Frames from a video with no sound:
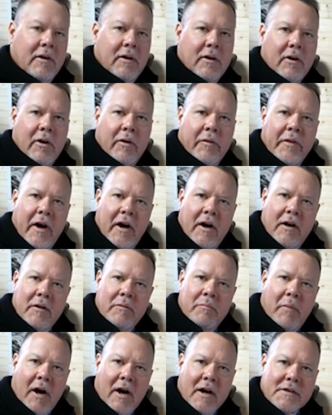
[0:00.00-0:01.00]
on the
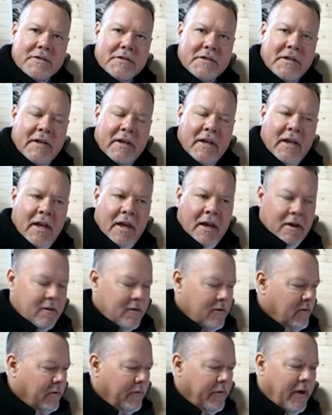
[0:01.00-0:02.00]
unboxing,
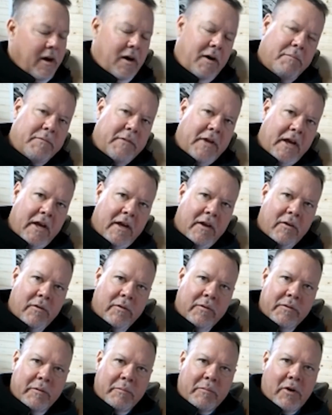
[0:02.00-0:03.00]
on the update
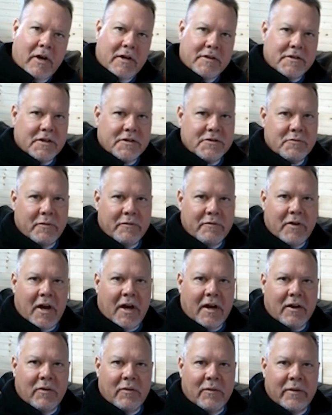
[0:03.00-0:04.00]
on the projects we've
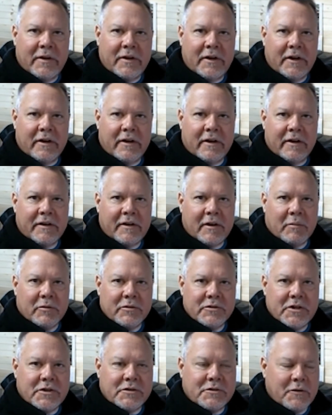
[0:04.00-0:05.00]
got going here in
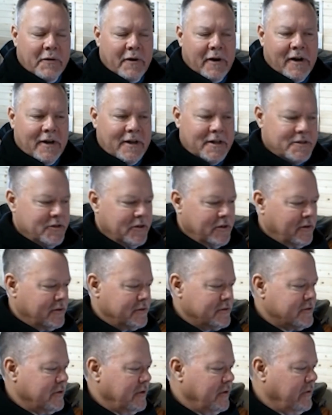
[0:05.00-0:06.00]
DoubleG's garage, and
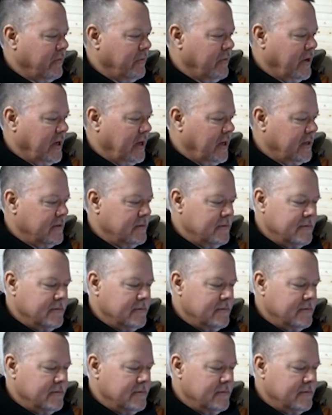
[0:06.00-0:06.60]
also